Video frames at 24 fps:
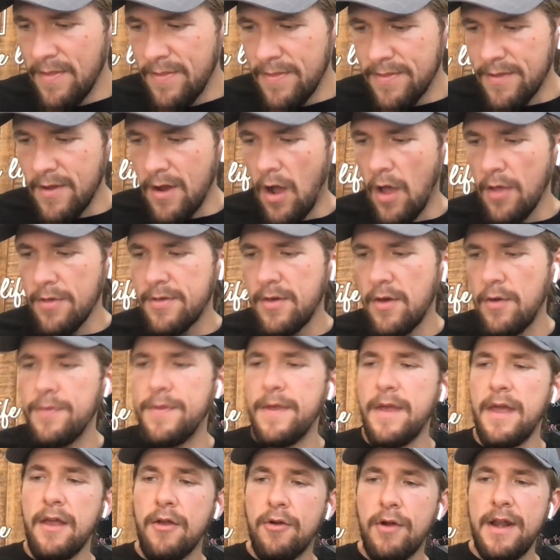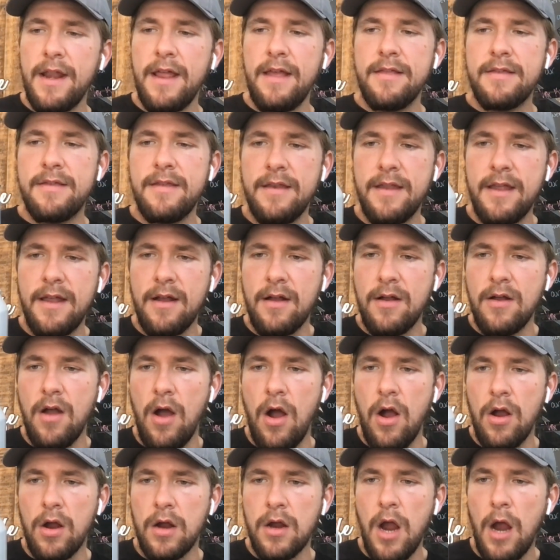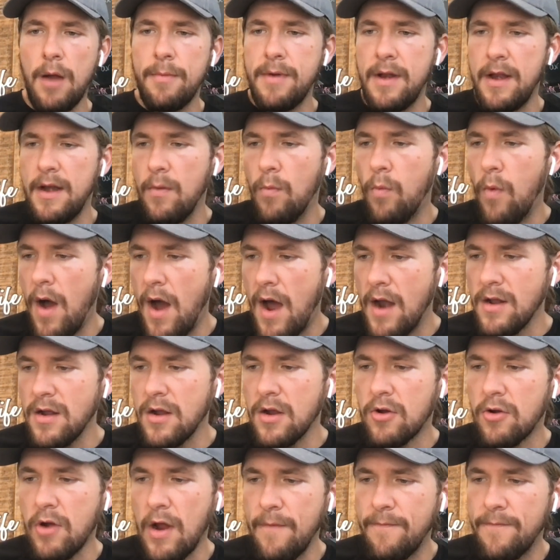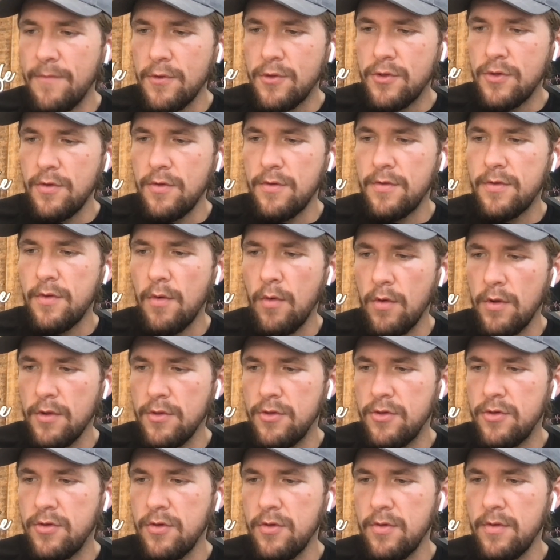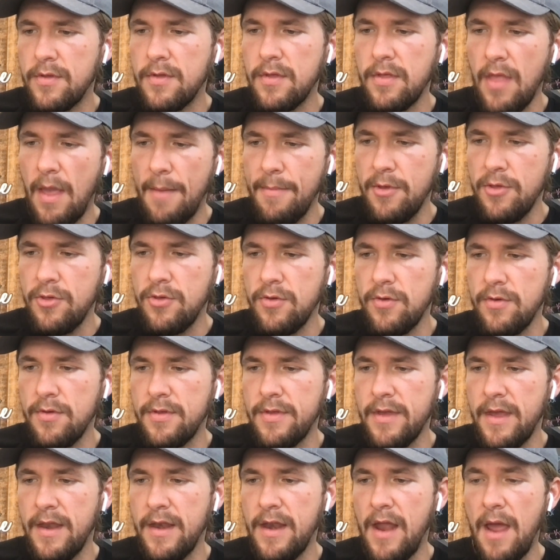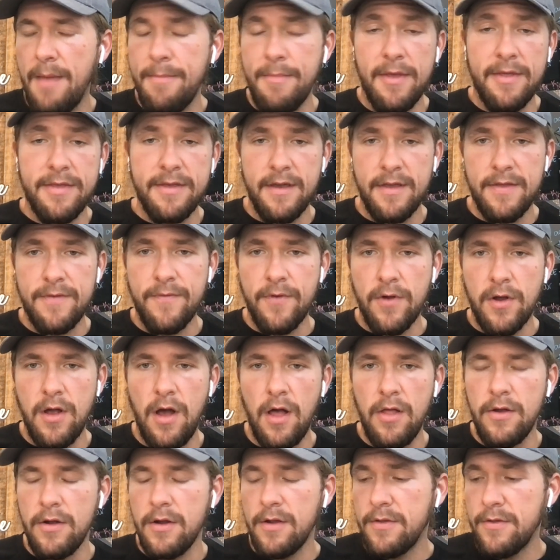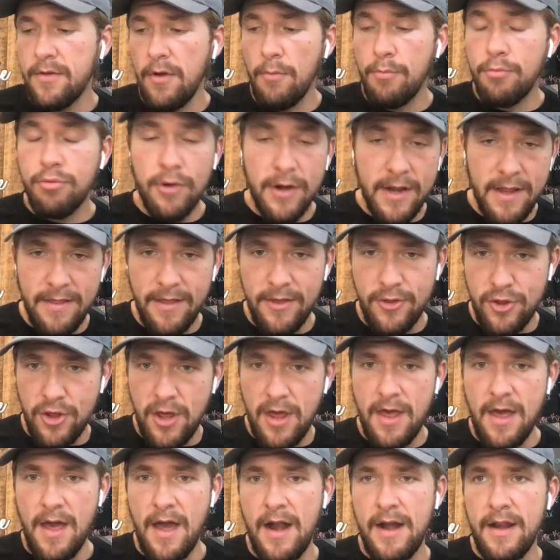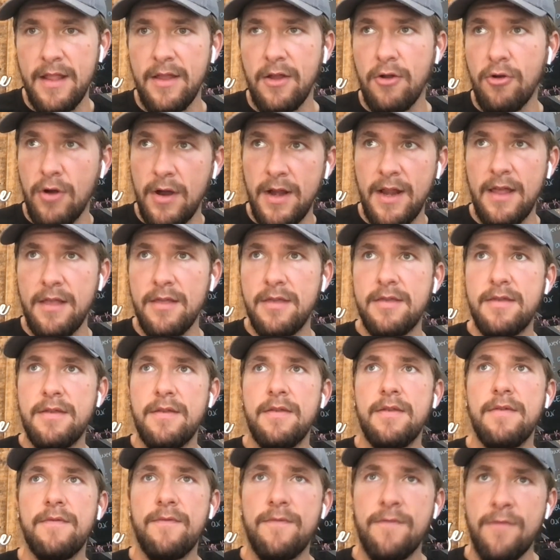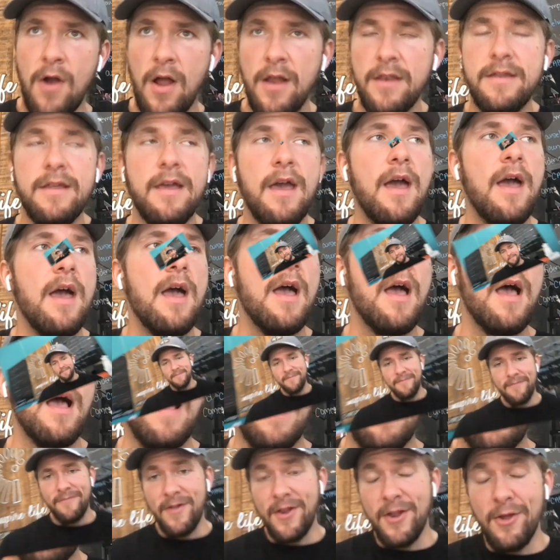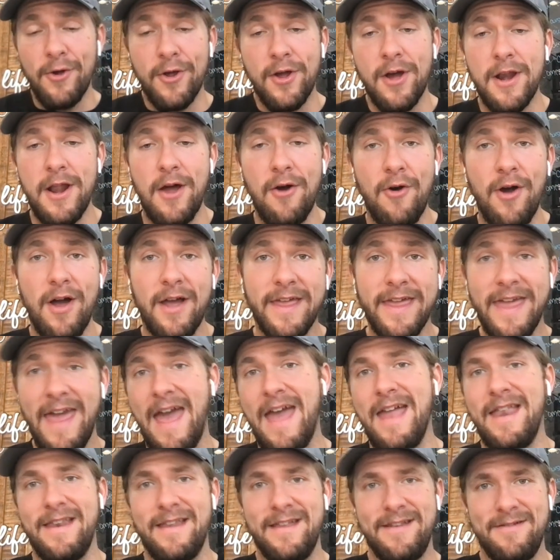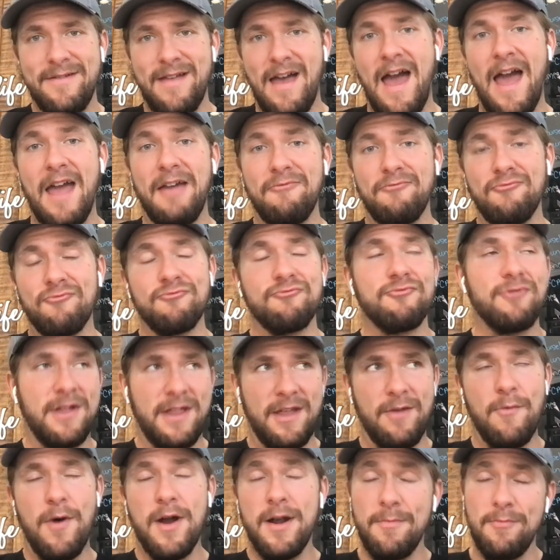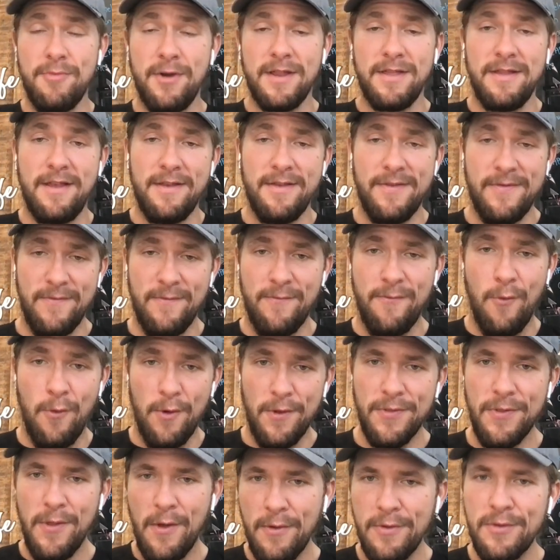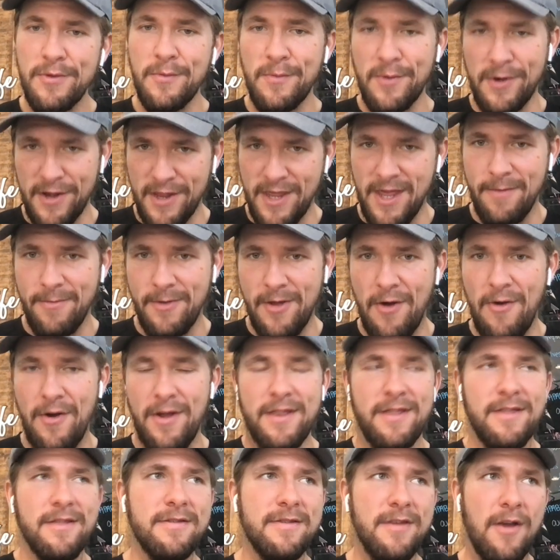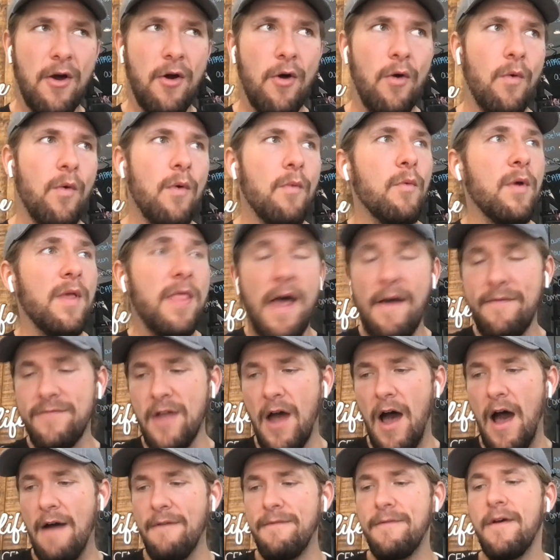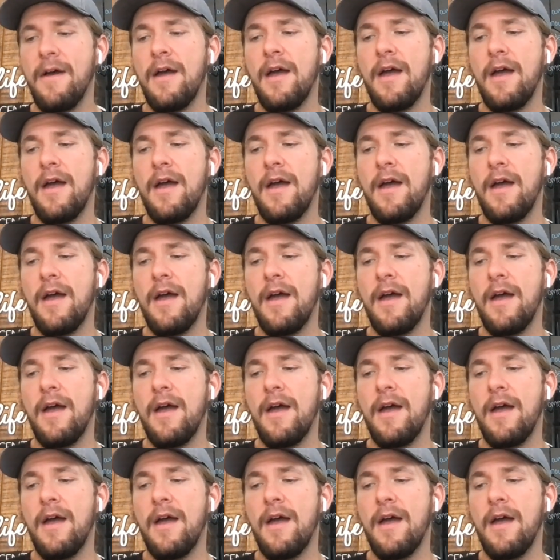there also, the ingredients in here are carbonated water, grapefruit juice, orange juice, lemon juice, and hibiscus for color. So pretty legit on an ingredients front. My video cut out again. I really want to bring this forth though, so we're gonna keep going. So we left off.